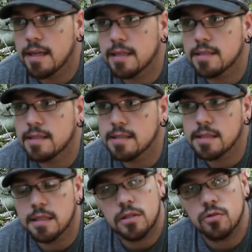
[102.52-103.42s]
and
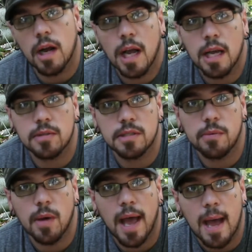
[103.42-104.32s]
seasoned and dry. We'll
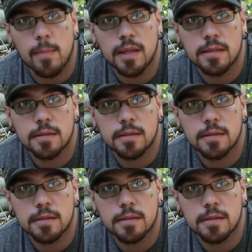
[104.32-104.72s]
see what happens.